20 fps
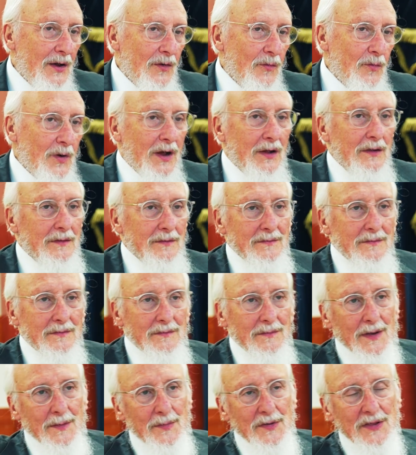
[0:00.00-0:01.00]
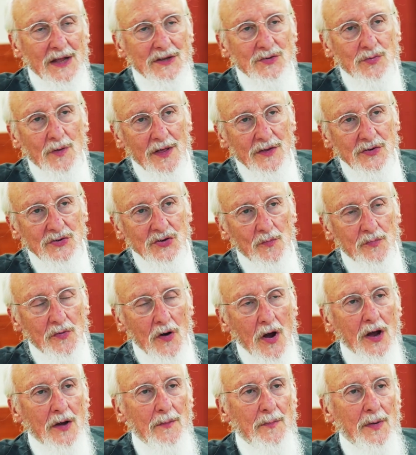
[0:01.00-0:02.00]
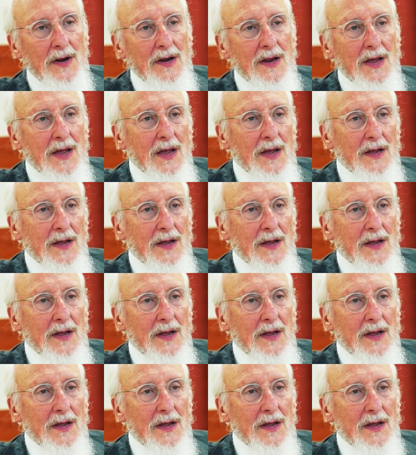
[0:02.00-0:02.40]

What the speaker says: Well, maybe that's why there's no bracha, but